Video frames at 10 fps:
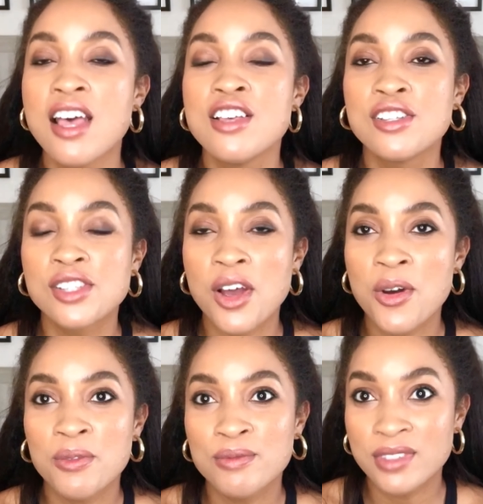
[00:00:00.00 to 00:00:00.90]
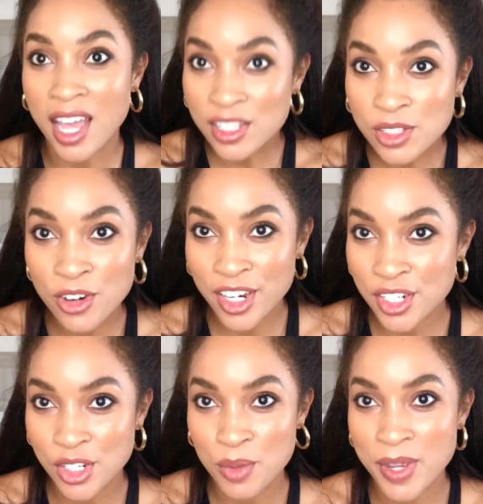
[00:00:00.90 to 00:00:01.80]
So that's great
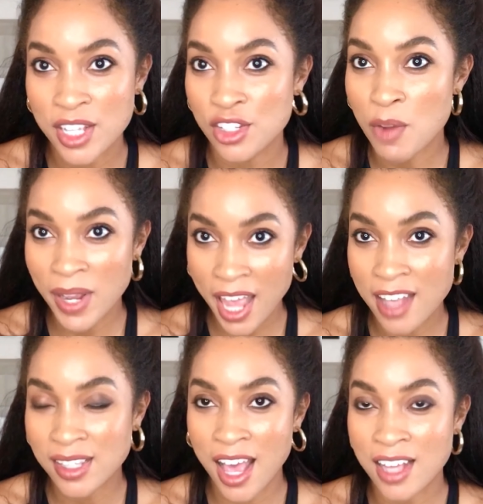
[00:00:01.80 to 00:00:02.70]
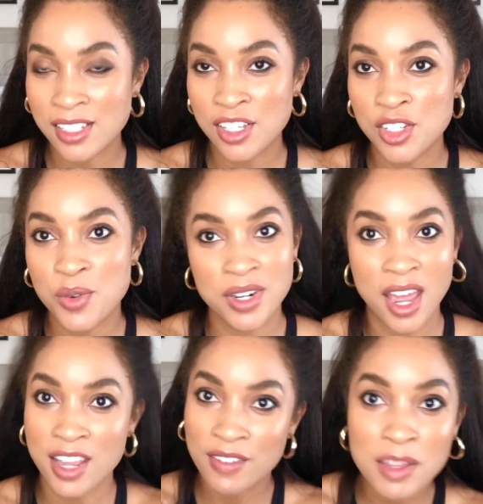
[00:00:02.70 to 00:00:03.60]
too, because nobody has access to it,
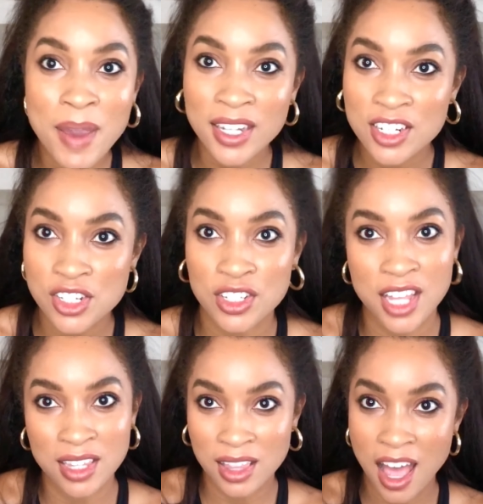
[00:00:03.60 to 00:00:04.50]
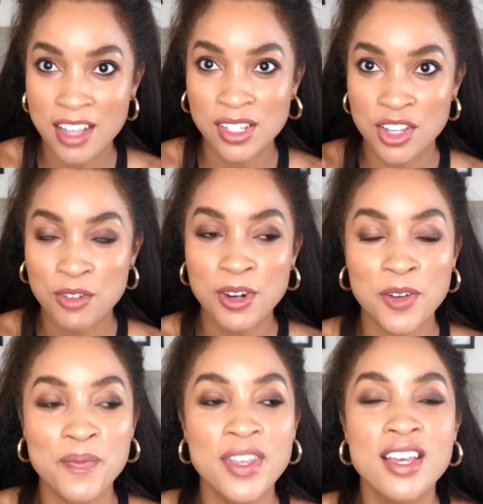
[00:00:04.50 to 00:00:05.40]
not even the manager, like the locks in your room.